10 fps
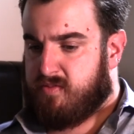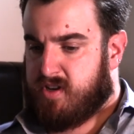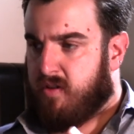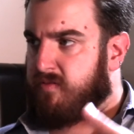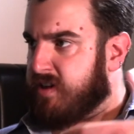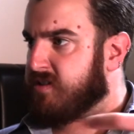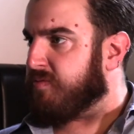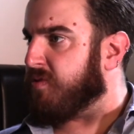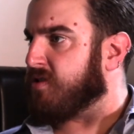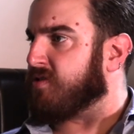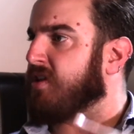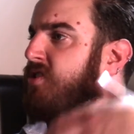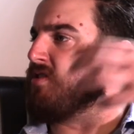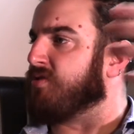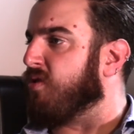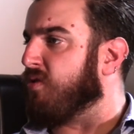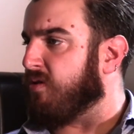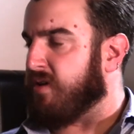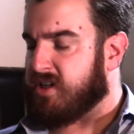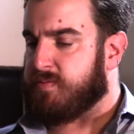delved into personal histories
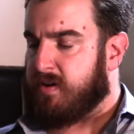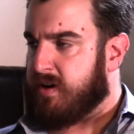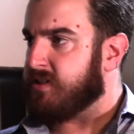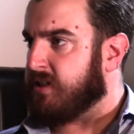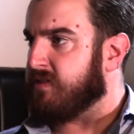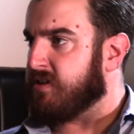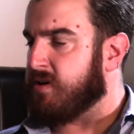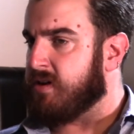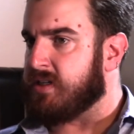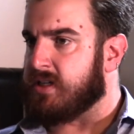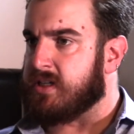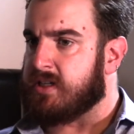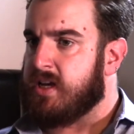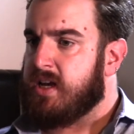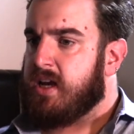or experience, lived experiences.